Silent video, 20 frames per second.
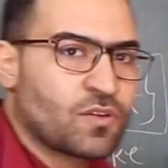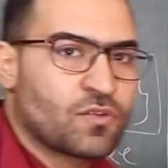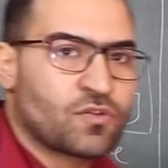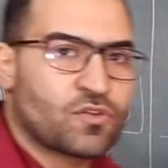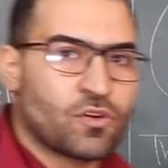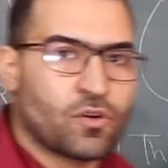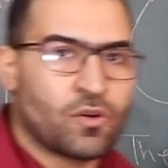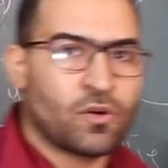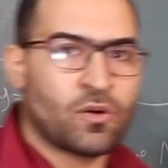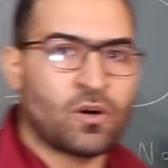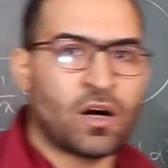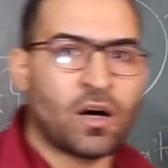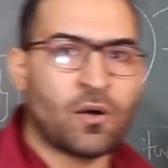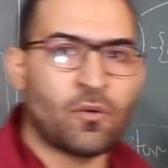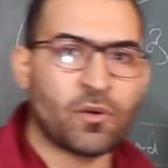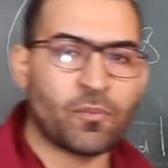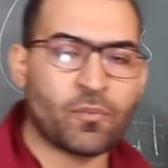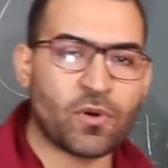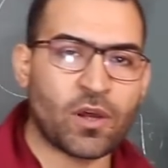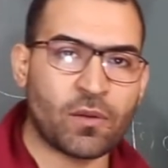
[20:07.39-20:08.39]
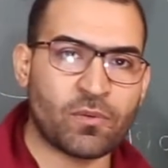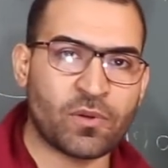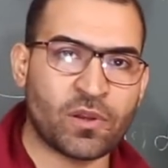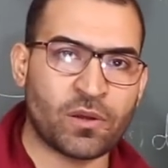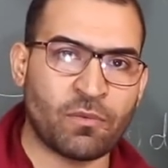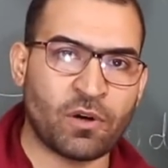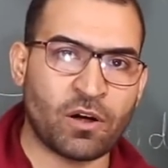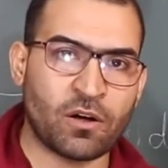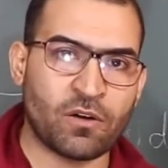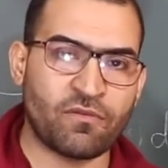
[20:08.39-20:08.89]
So our
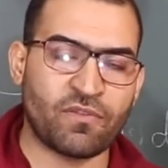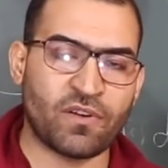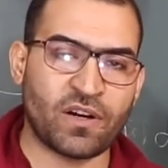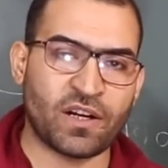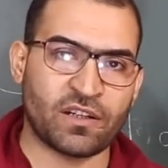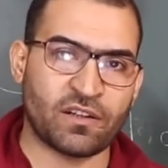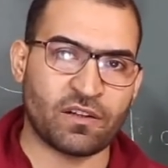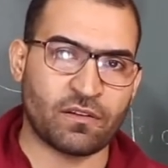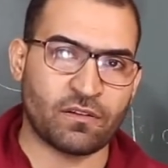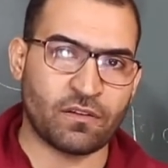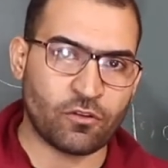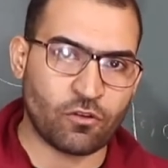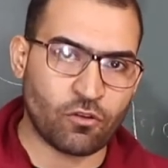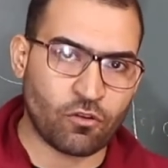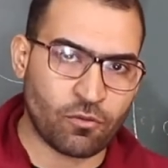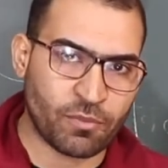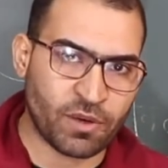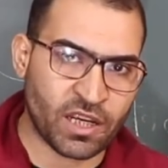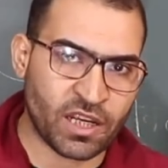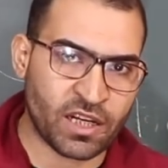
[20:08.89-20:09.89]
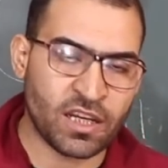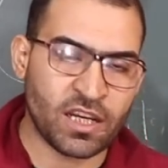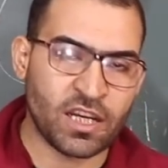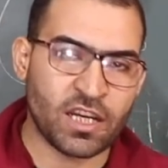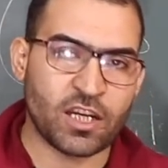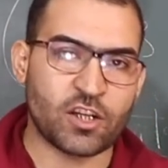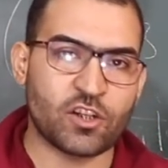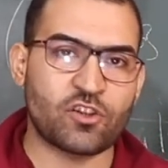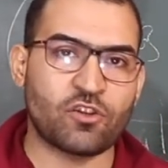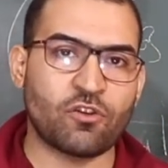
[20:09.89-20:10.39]
problem of finding the domain
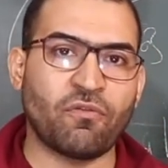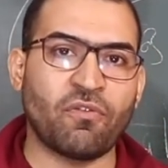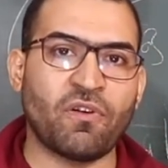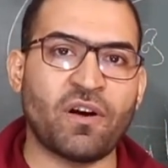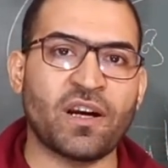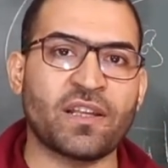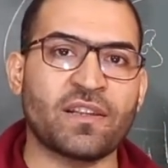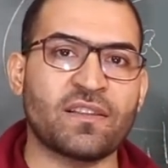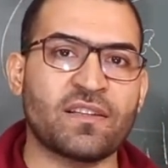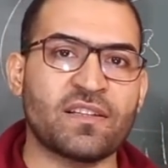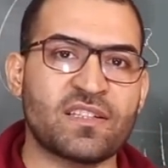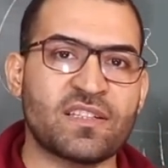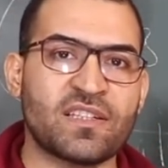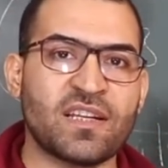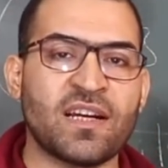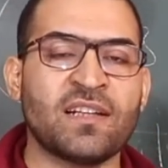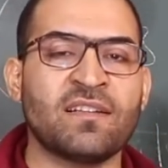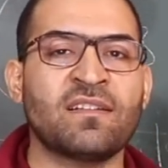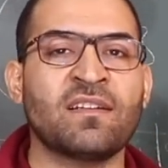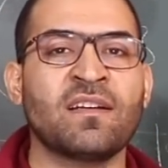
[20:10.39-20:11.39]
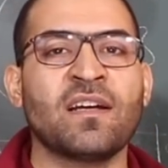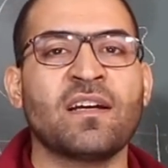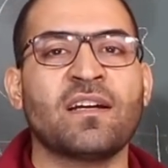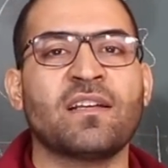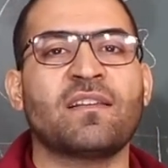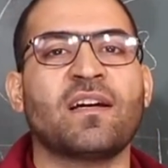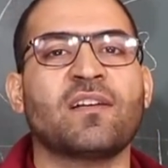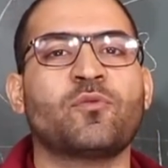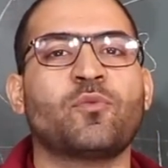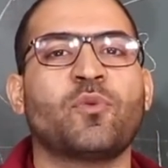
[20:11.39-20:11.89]
is to find the set
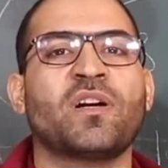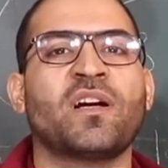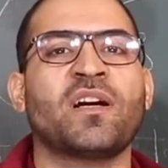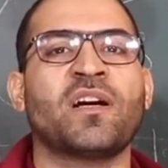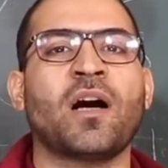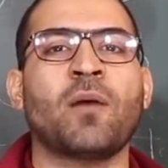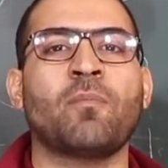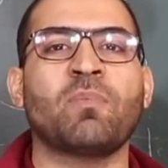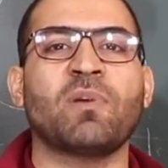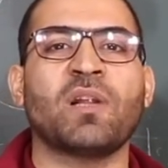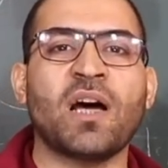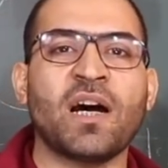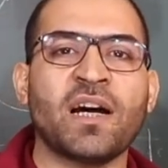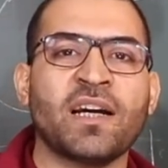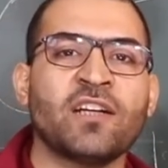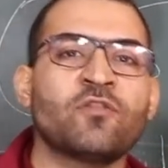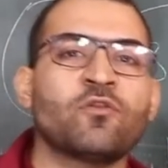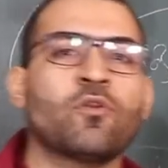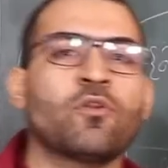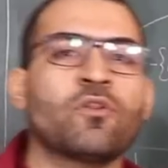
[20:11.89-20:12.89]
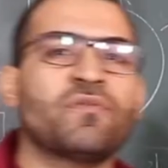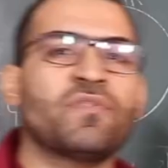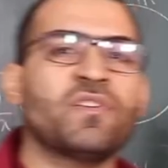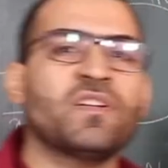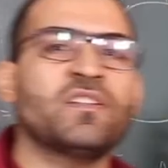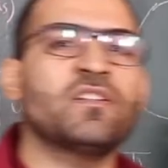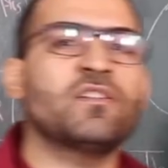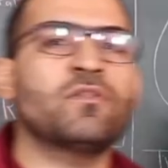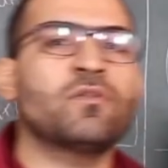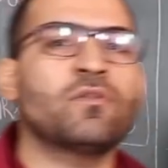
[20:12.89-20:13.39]
that when I apply it or feed
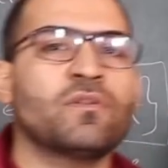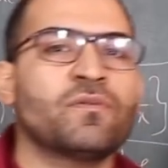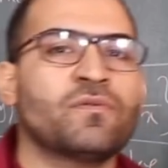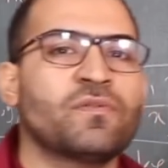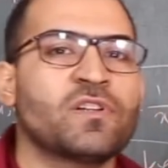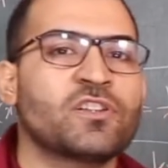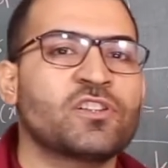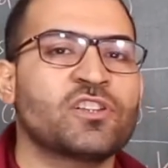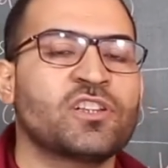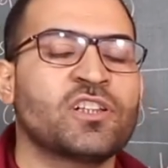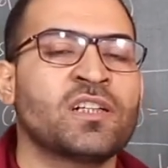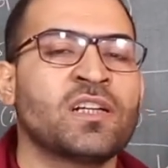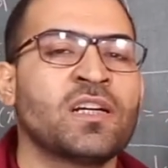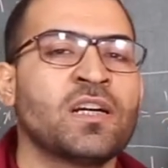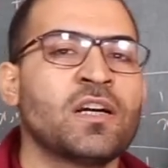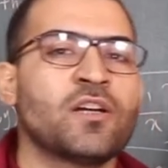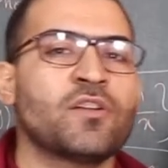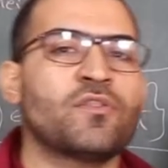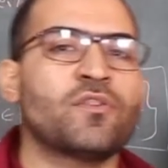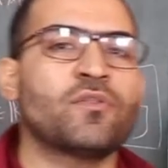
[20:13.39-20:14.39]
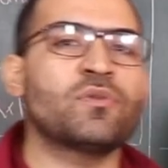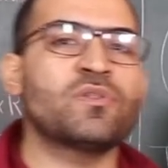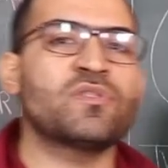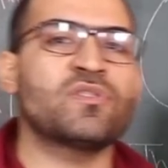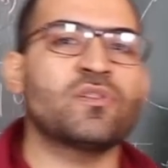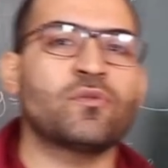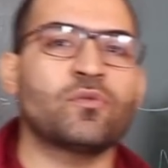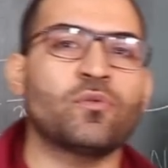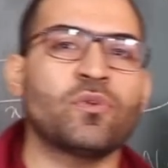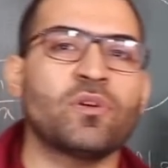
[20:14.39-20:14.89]
it to the function, the
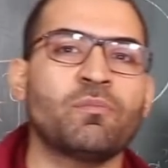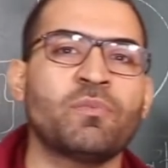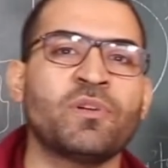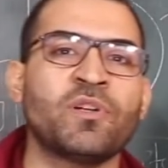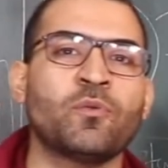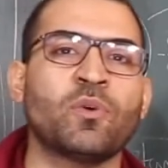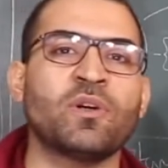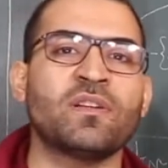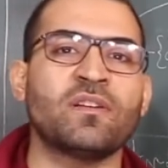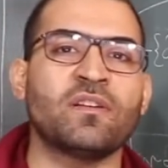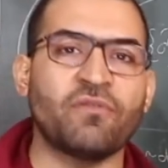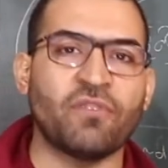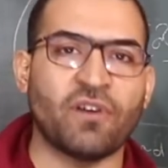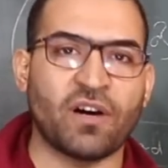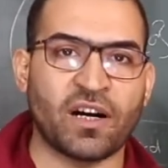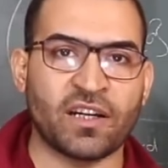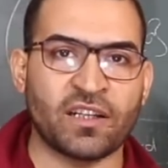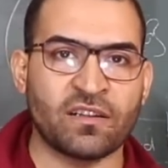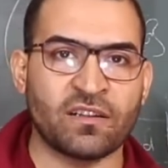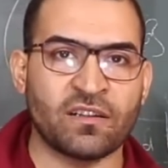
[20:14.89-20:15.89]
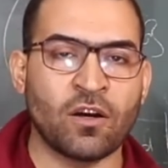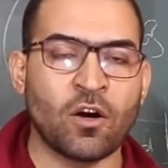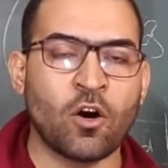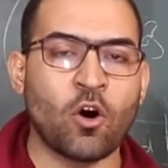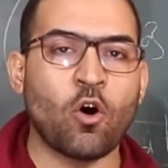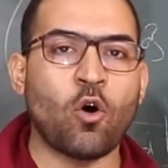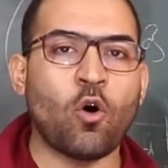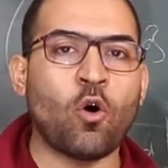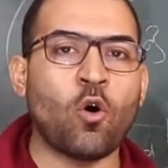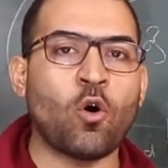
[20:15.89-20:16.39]
result will be one defined
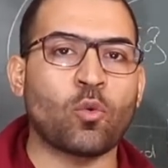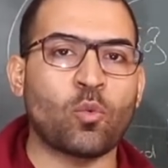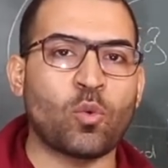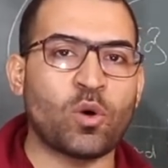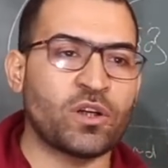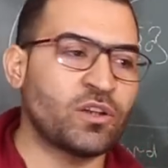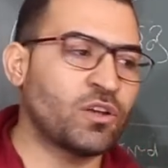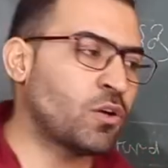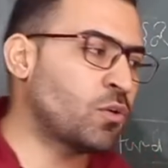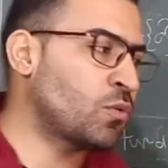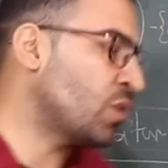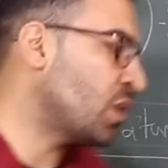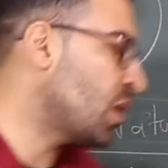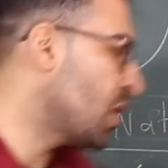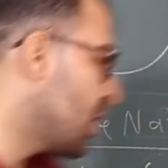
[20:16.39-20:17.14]
or one known.